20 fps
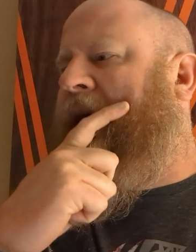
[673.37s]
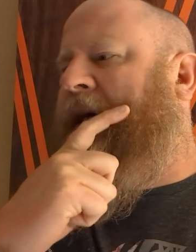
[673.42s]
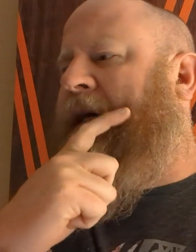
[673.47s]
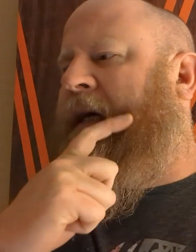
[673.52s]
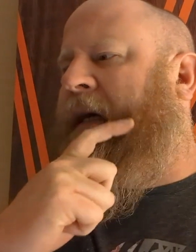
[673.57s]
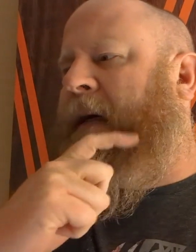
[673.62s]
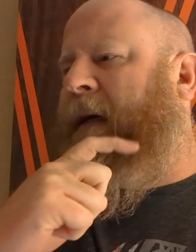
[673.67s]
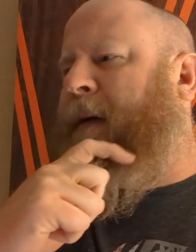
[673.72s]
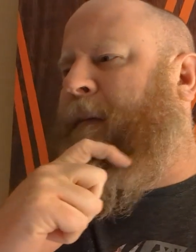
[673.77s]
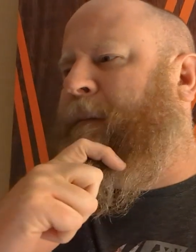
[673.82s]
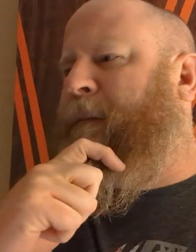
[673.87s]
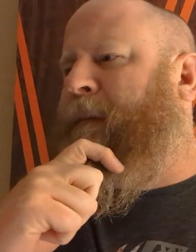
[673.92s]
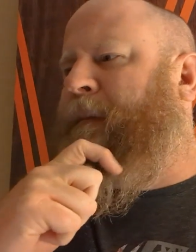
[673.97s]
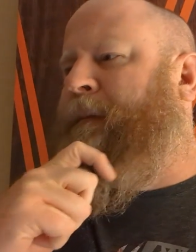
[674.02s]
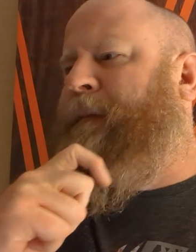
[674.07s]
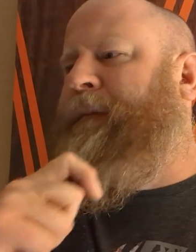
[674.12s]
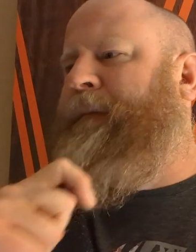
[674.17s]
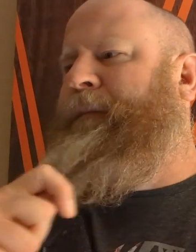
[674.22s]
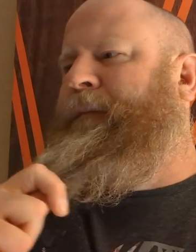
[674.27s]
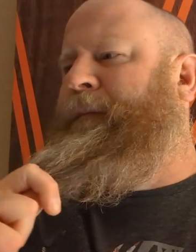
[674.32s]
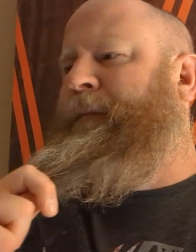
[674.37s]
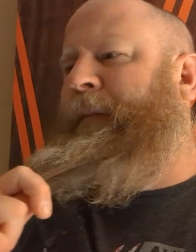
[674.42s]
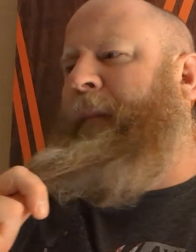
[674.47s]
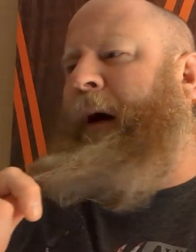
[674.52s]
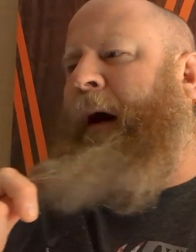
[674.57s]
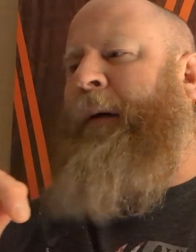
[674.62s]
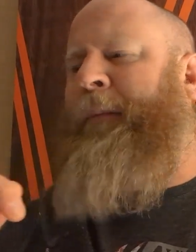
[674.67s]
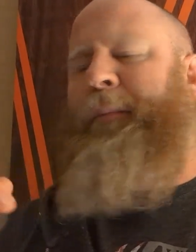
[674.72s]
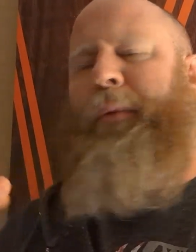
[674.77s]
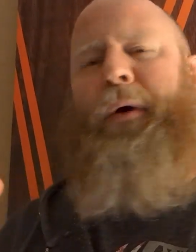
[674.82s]
I'm
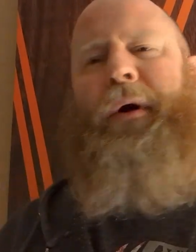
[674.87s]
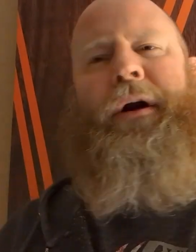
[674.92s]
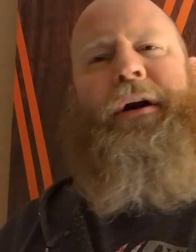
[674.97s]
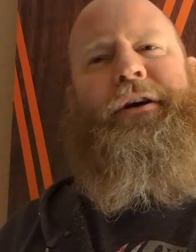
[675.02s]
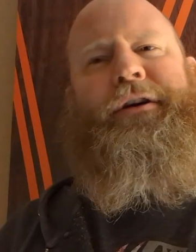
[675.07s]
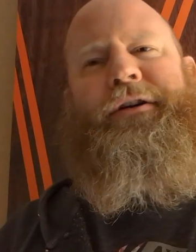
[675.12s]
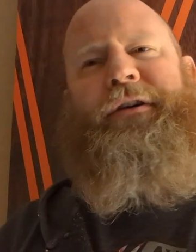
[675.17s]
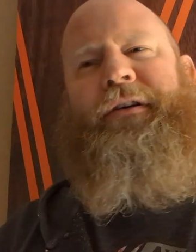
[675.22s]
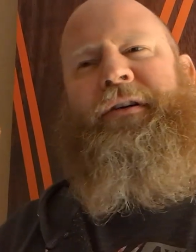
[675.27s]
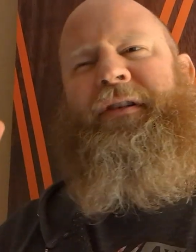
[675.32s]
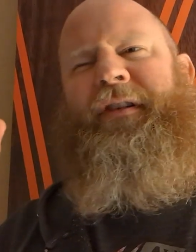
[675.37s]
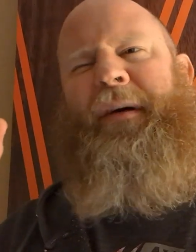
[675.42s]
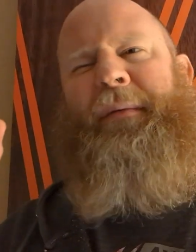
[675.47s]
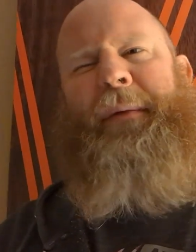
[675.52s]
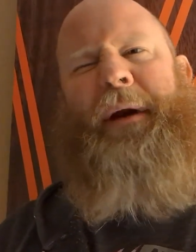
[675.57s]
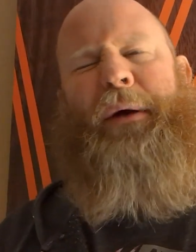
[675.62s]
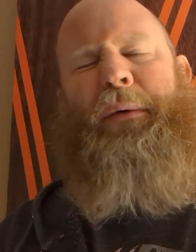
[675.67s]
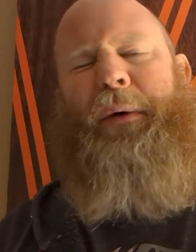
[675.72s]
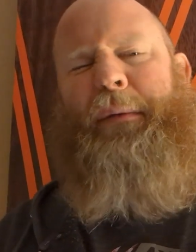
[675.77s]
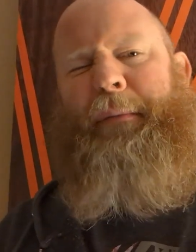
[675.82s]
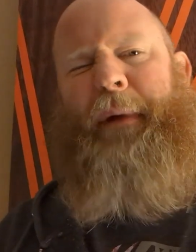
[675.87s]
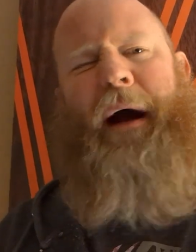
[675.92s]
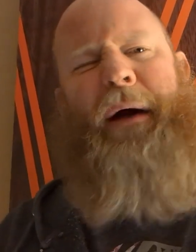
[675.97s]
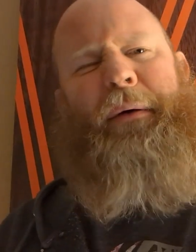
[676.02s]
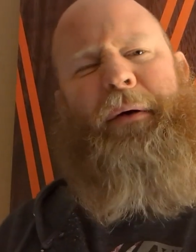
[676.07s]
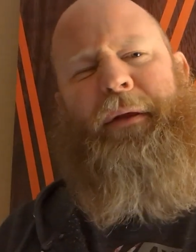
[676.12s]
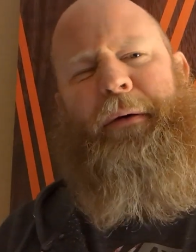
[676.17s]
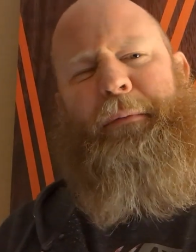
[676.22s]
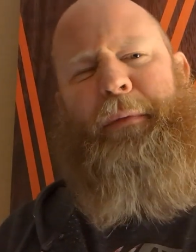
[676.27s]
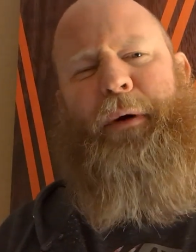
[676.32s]
pretty sure somebody went by
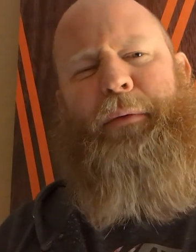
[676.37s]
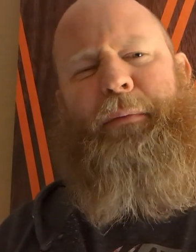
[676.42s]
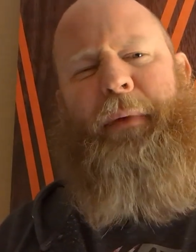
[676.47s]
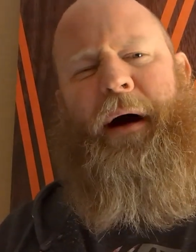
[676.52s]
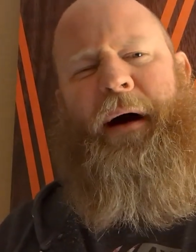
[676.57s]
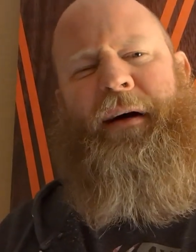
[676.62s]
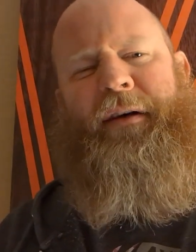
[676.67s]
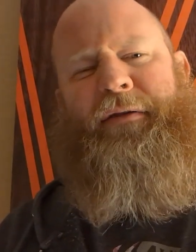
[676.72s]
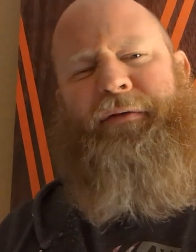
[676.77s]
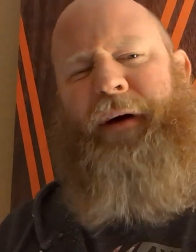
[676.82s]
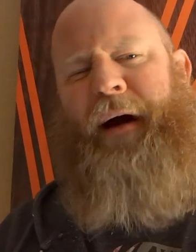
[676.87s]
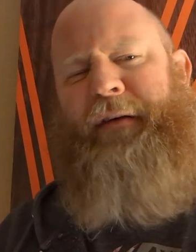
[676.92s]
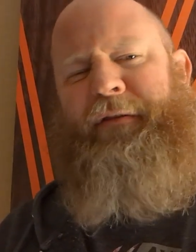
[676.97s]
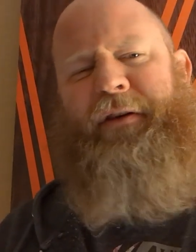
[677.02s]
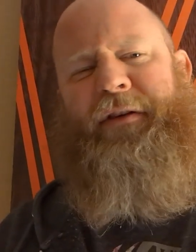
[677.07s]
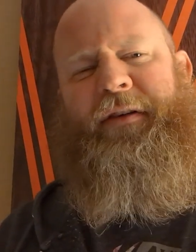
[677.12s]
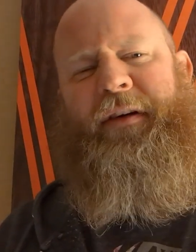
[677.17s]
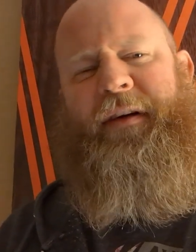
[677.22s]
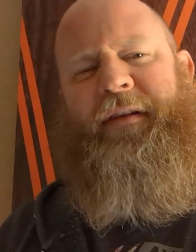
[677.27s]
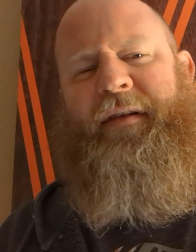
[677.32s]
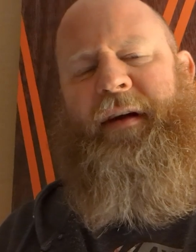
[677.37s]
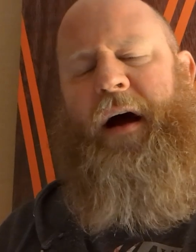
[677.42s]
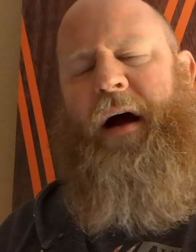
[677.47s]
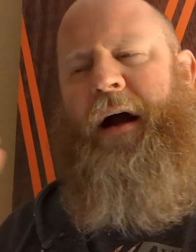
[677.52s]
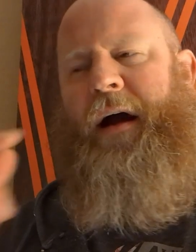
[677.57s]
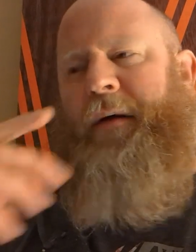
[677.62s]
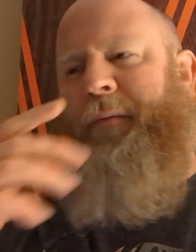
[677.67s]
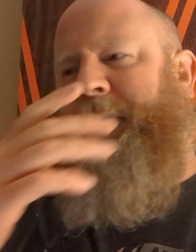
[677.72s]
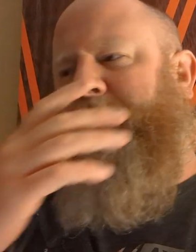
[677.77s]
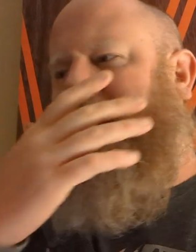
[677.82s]
with a boombox 5 or 6
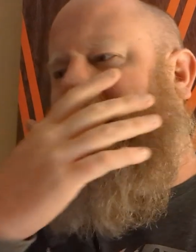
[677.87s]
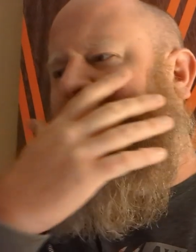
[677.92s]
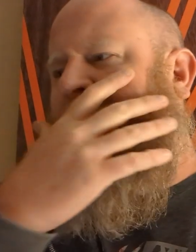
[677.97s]
times.